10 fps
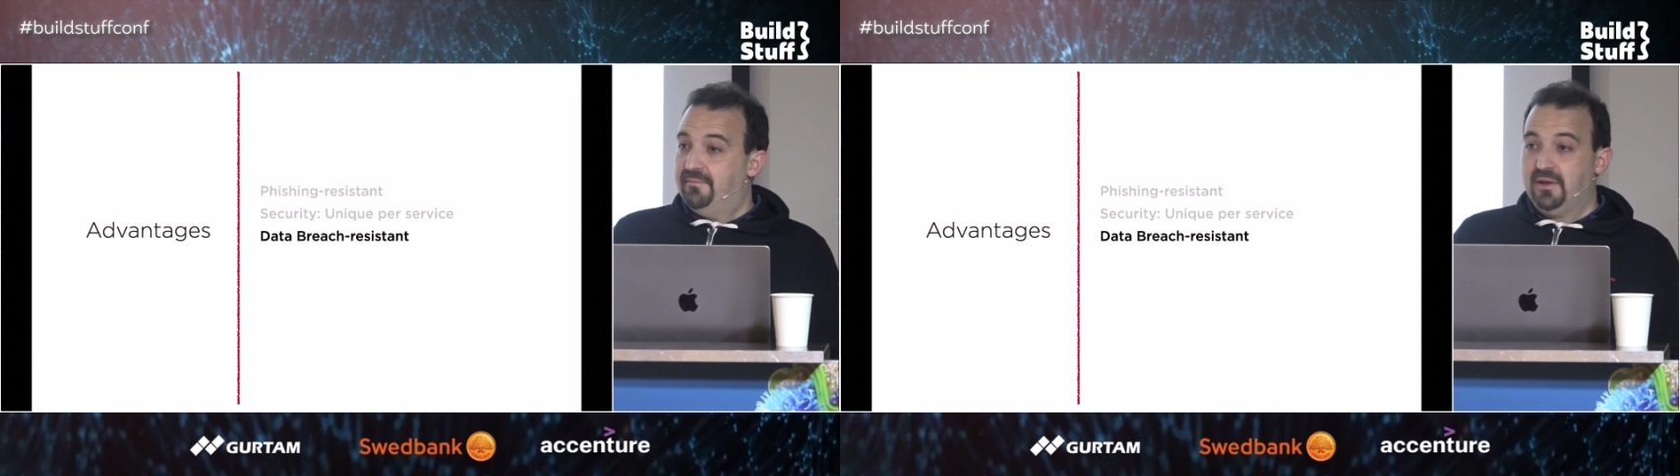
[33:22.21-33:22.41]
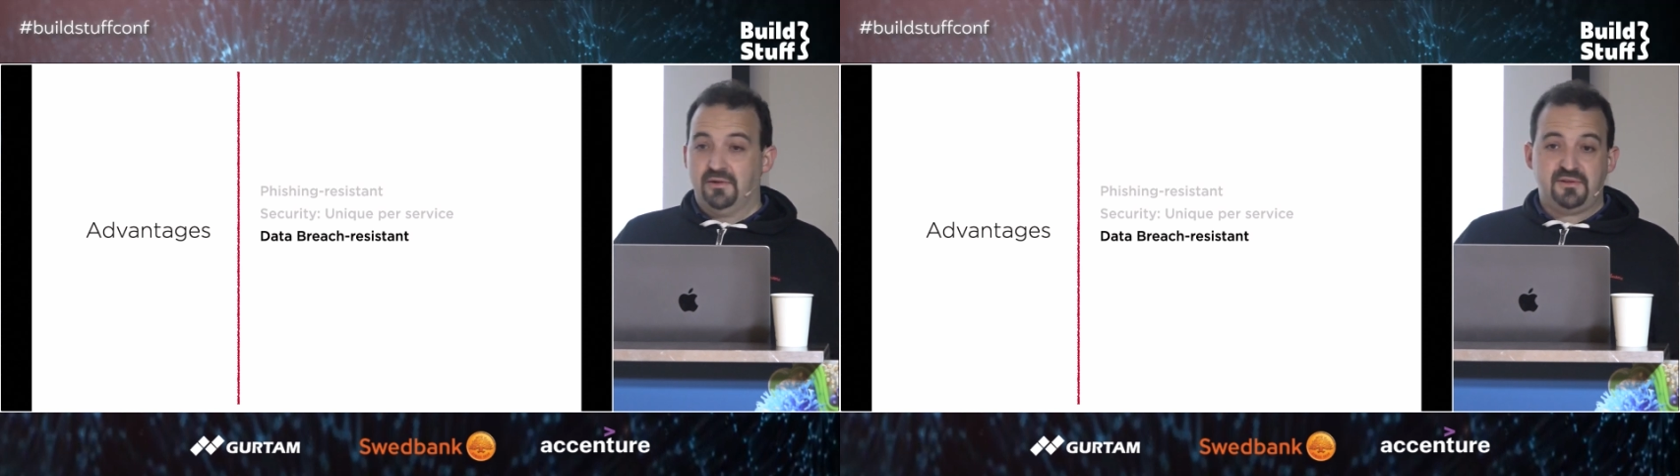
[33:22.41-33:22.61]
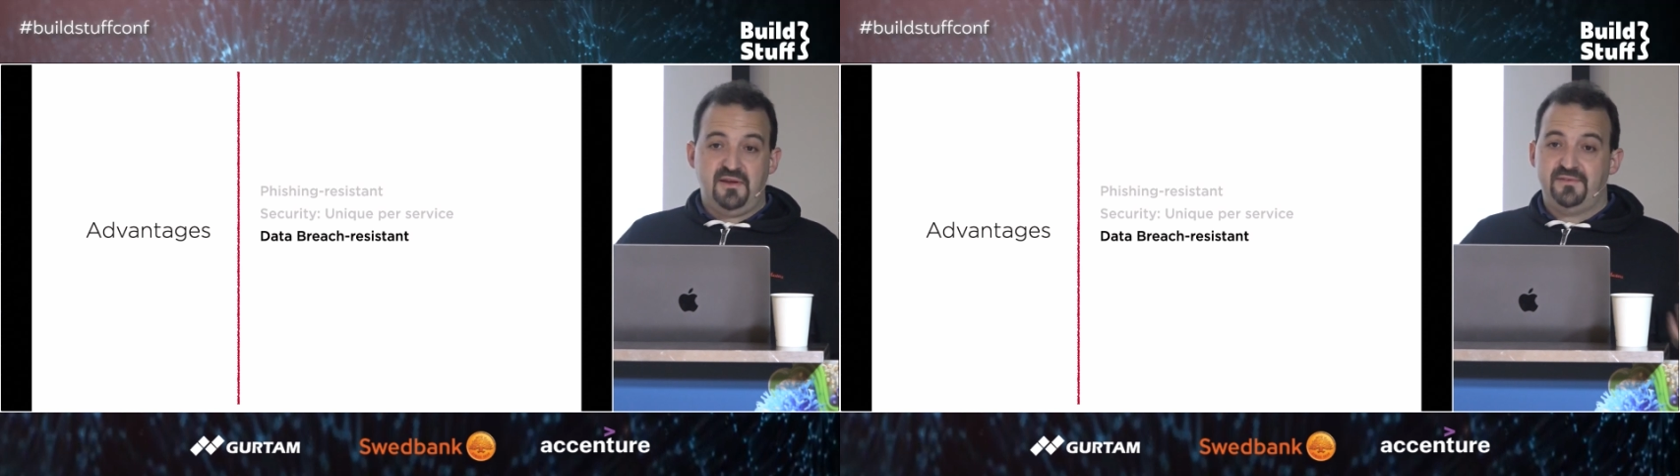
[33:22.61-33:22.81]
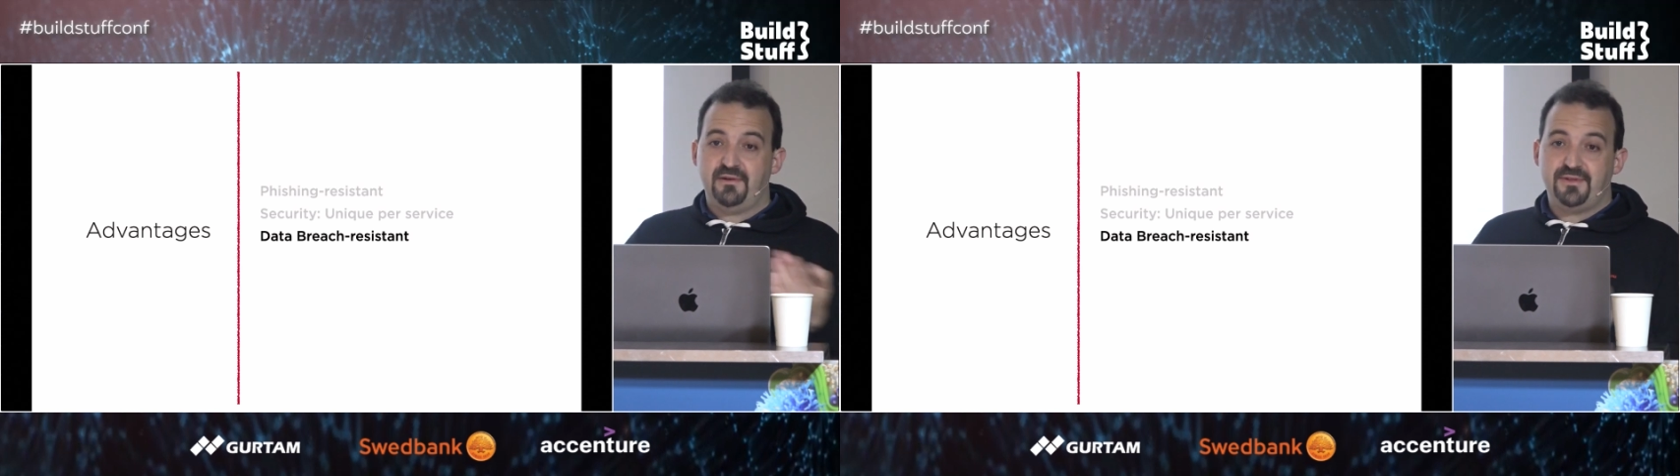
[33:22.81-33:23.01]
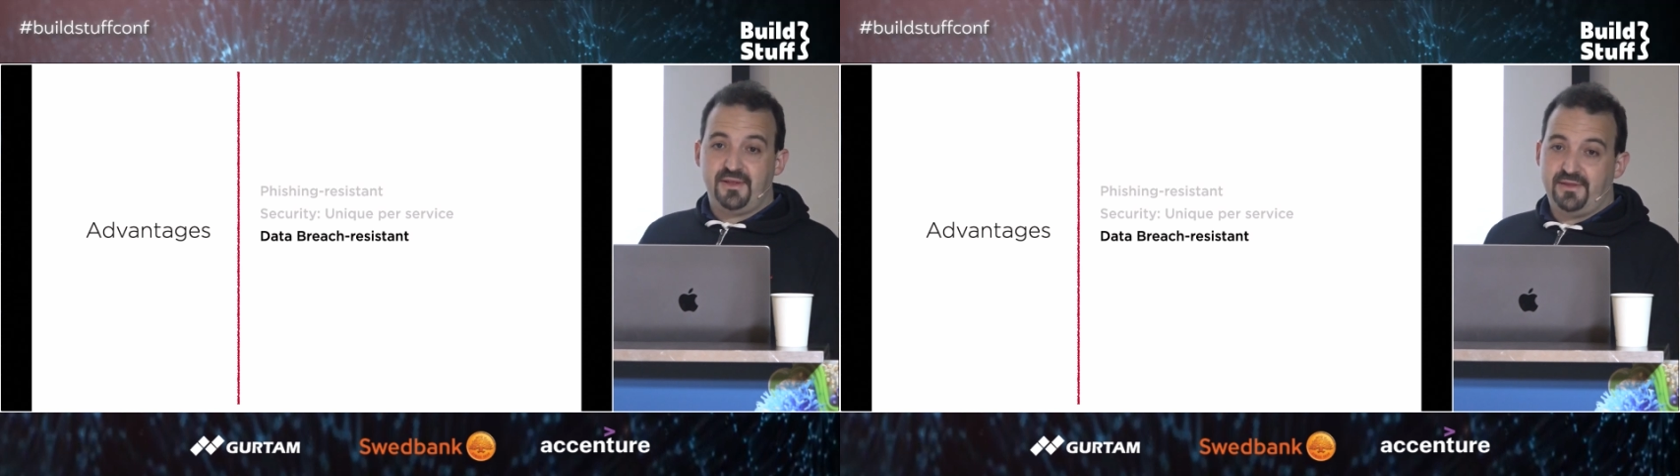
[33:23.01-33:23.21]
because if there
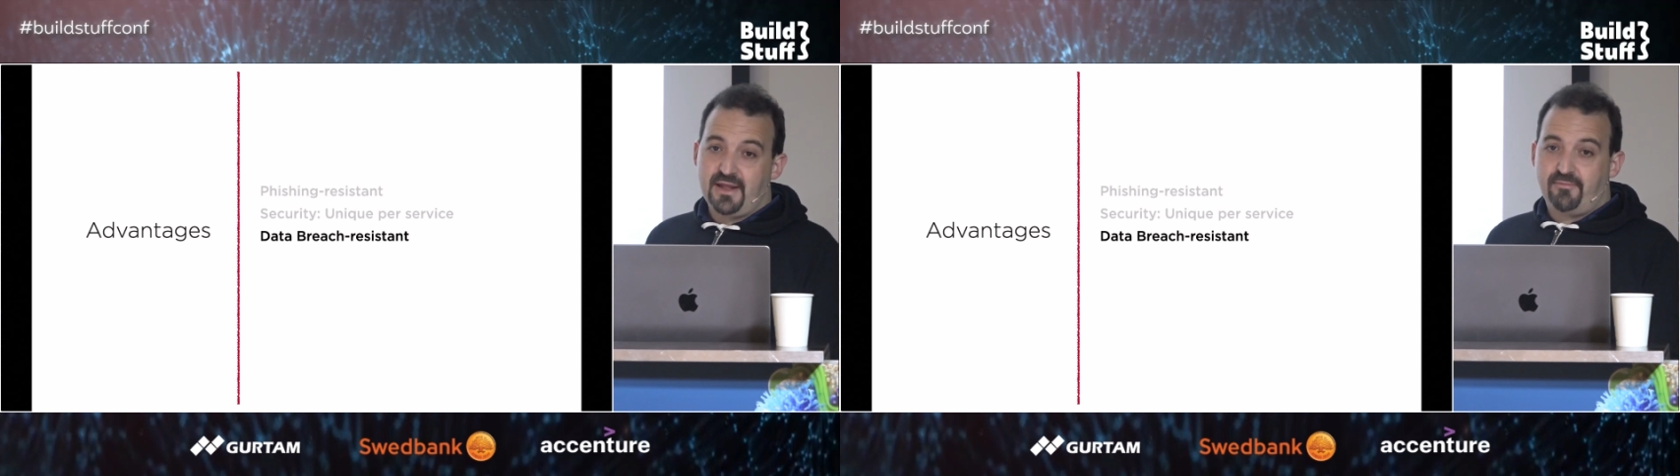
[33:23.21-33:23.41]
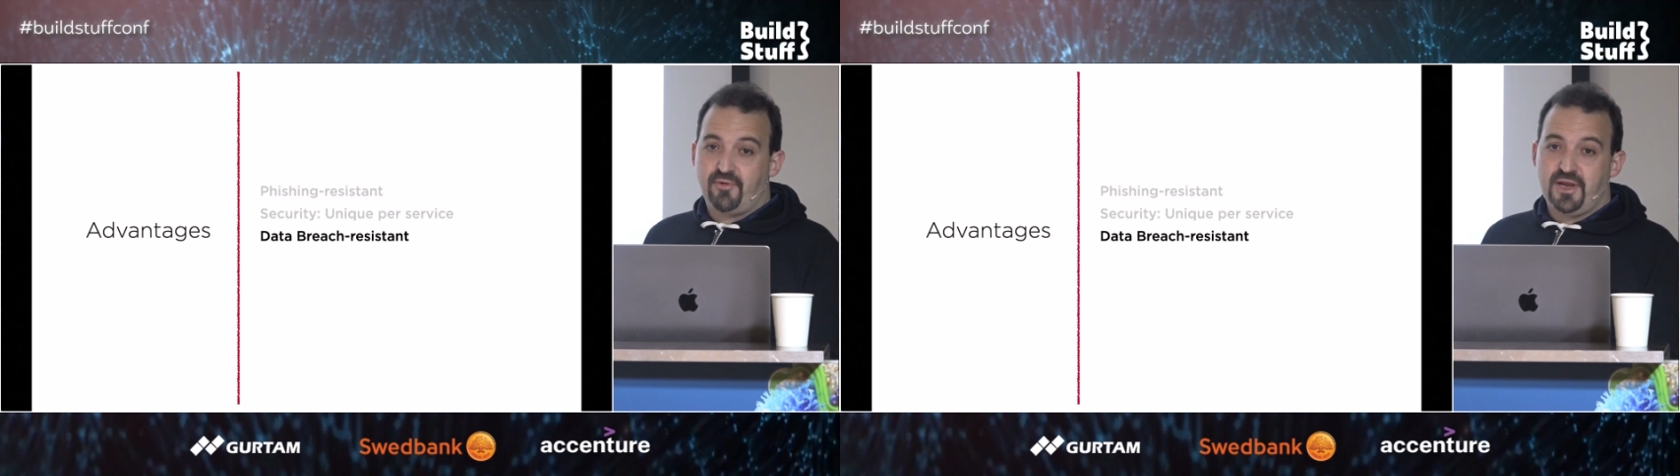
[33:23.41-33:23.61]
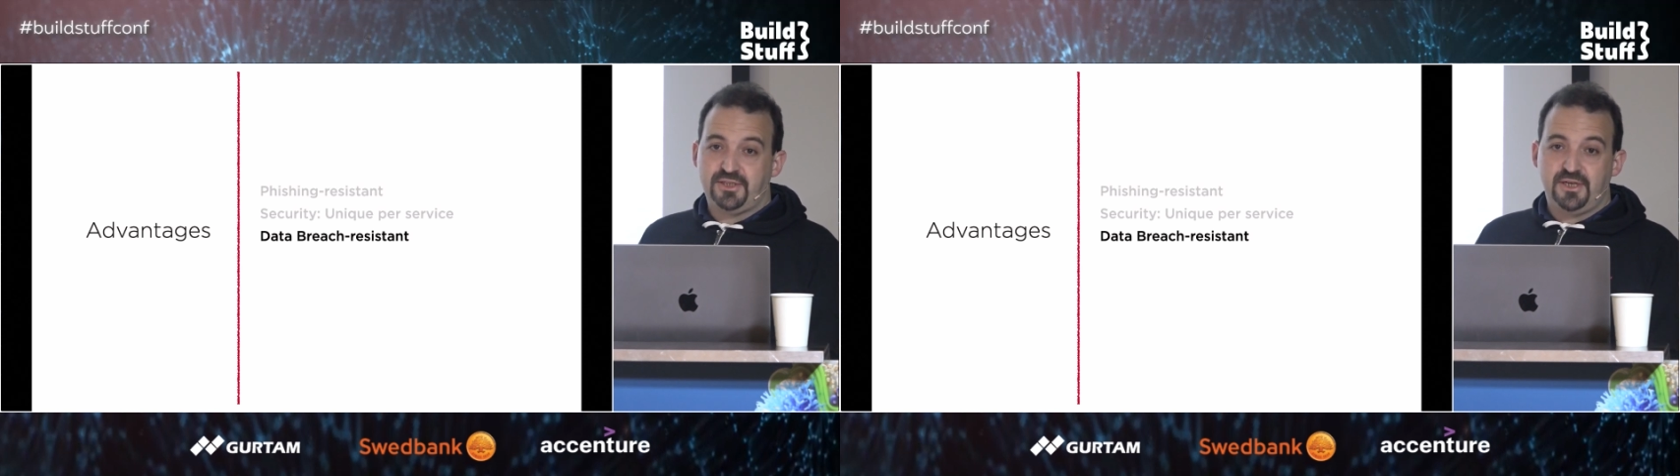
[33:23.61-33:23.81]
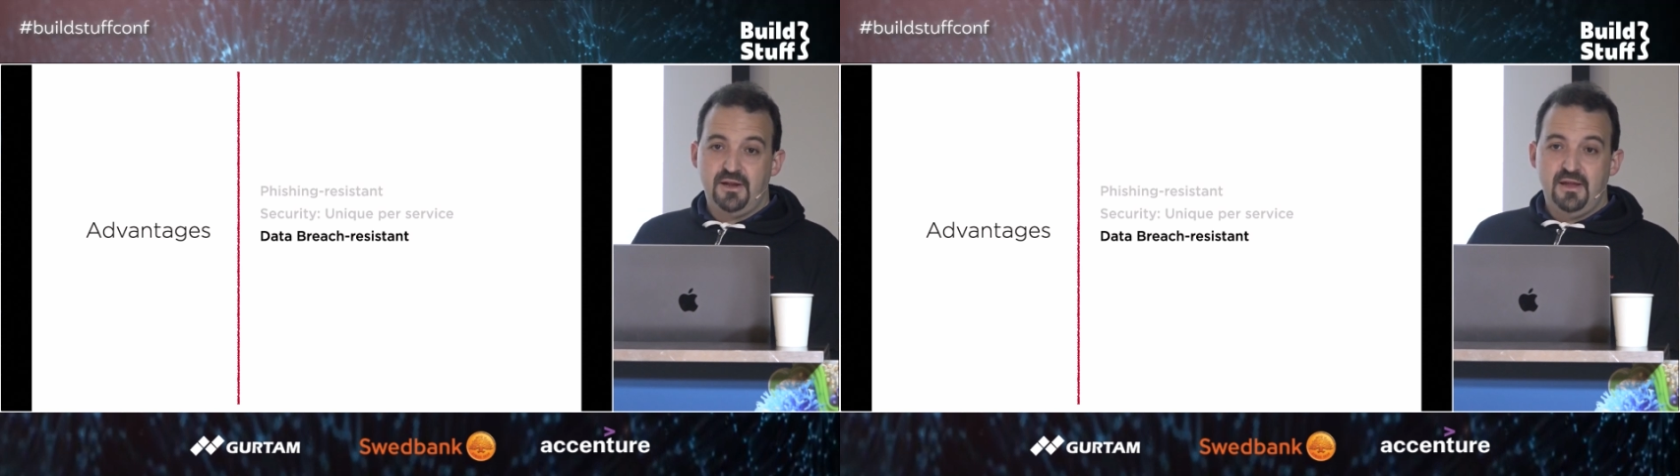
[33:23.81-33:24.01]
is a data breach